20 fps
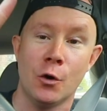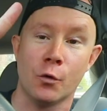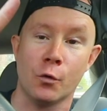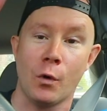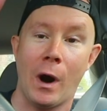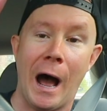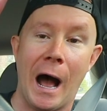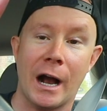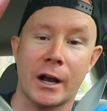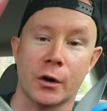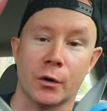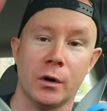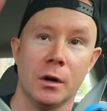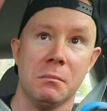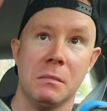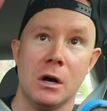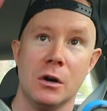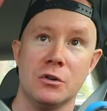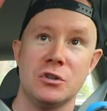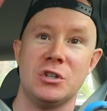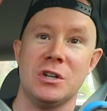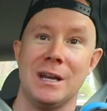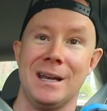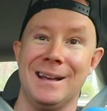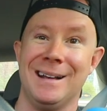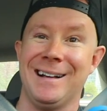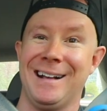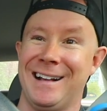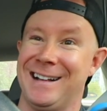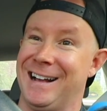rocker
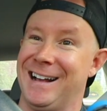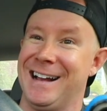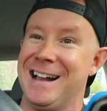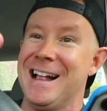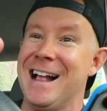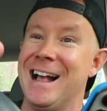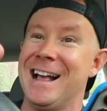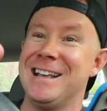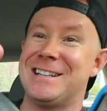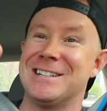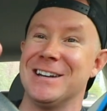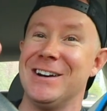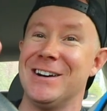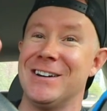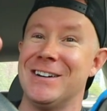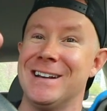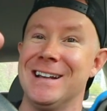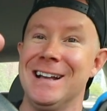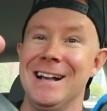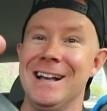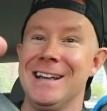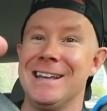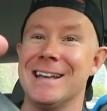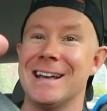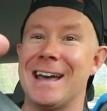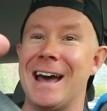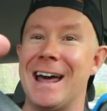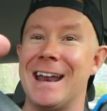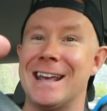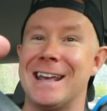emoji. Dude, you
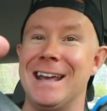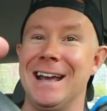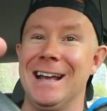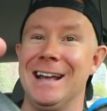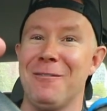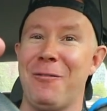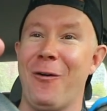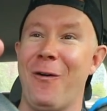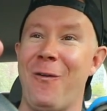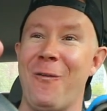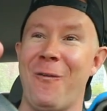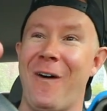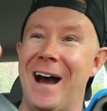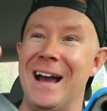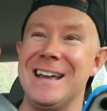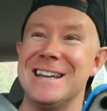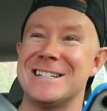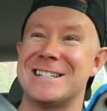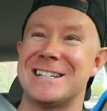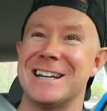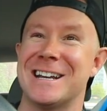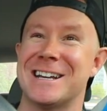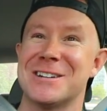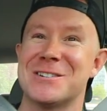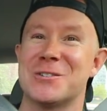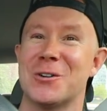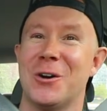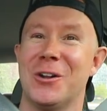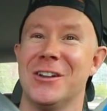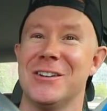gotta get, why is she
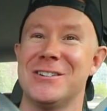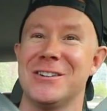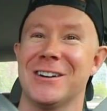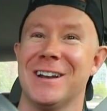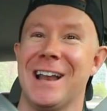controlling your